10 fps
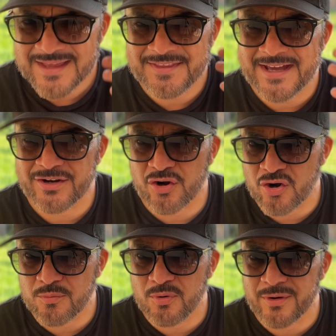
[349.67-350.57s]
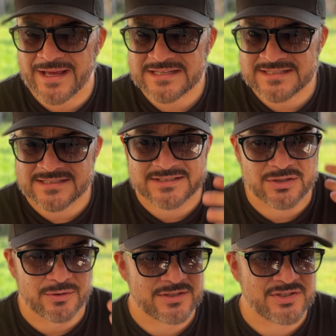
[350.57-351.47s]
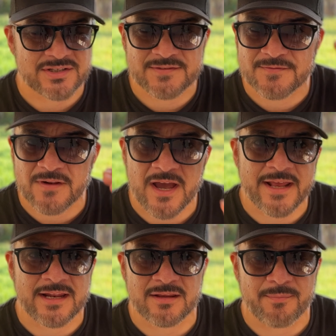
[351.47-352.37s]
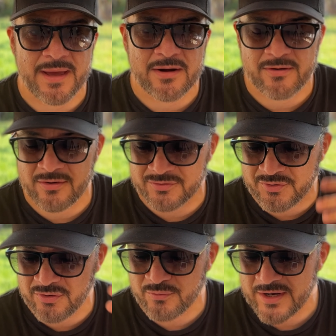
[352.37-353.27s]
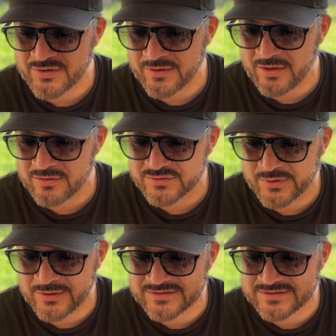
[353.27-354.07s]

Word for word: That herbal essence though, it's just flying in the background through the Retrohale as well.